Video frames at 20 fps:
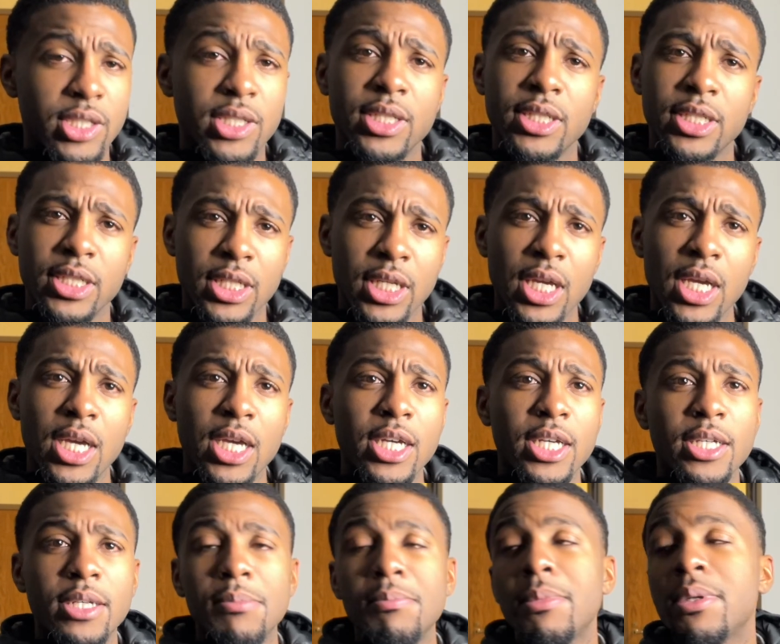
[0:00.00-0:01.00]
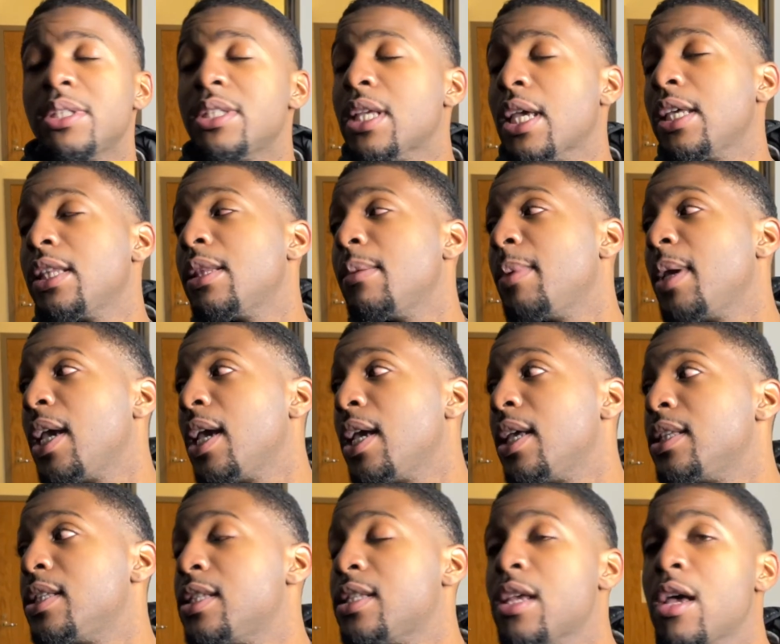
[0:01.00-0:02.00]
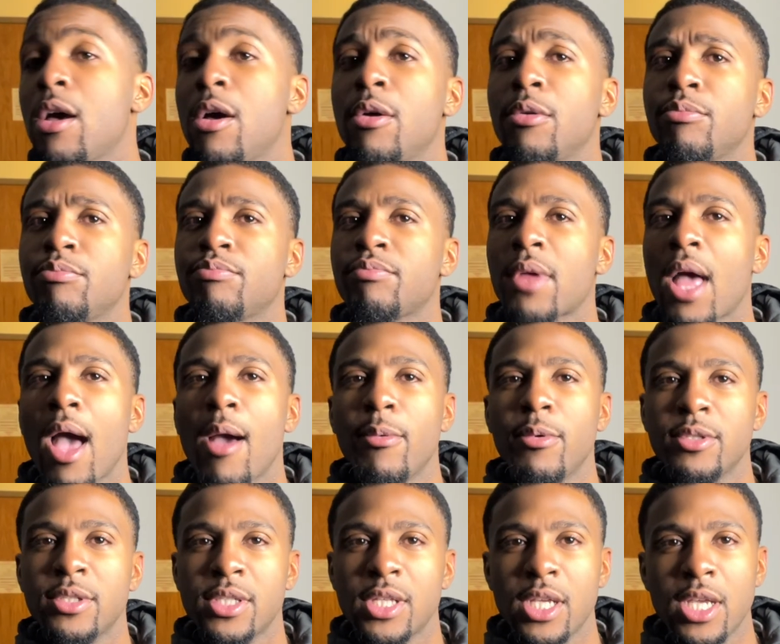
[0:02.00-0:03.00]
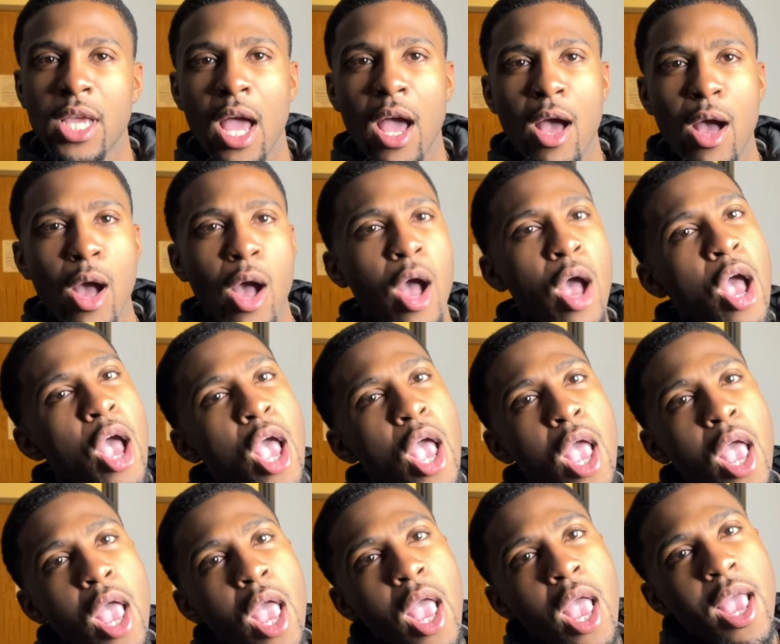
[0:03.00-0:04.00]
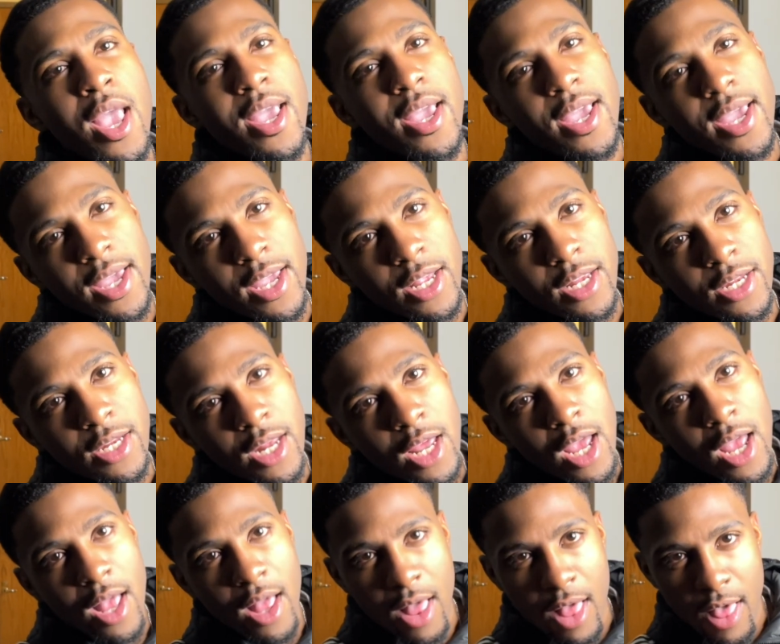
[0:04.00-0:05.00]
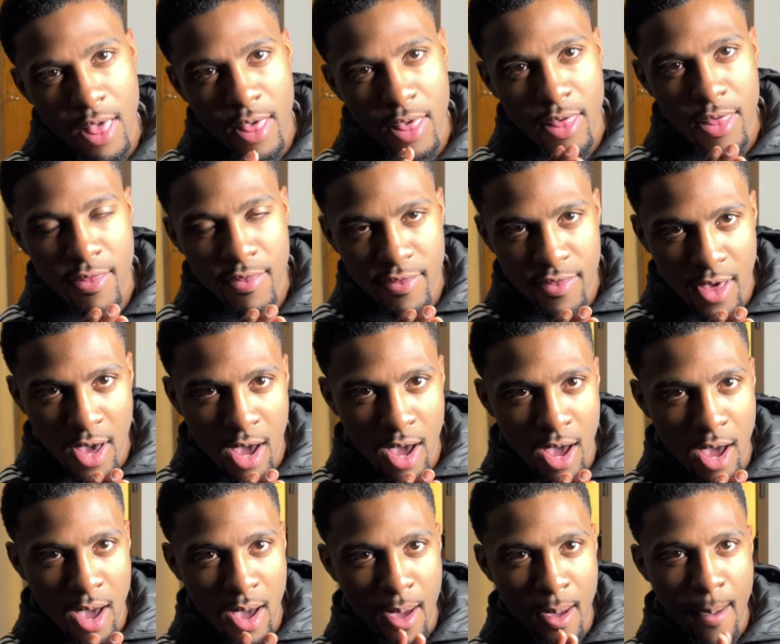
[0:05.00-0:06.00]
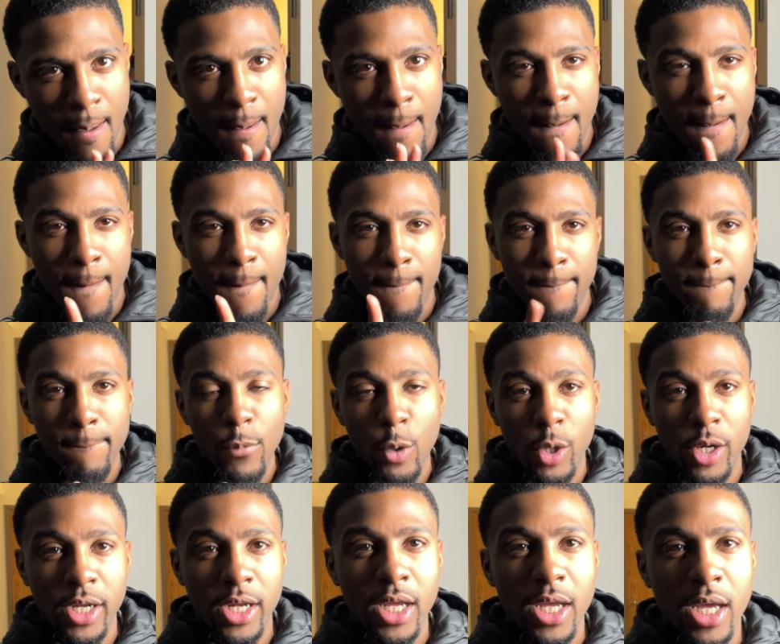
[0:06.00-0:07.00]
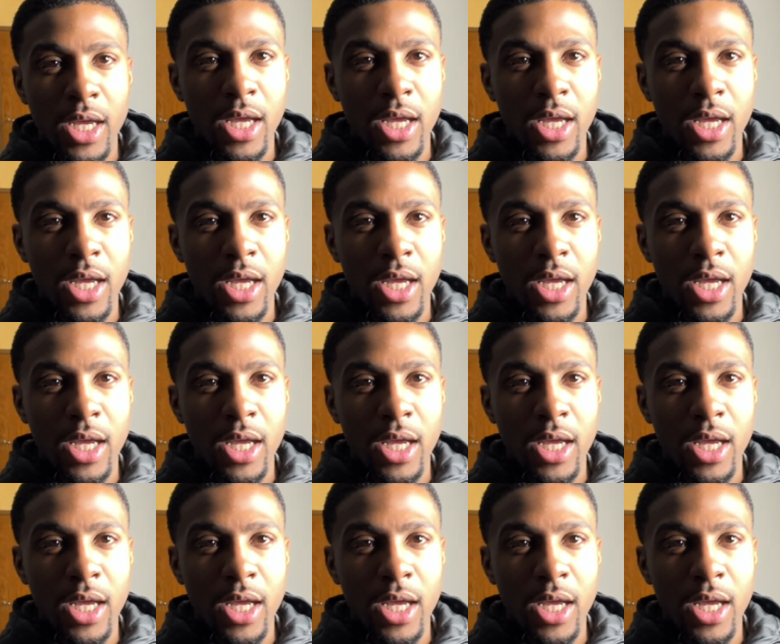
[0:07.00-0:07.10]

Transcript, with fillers: yeah, I'm about to hit the bed. So I will see y'all in the morning.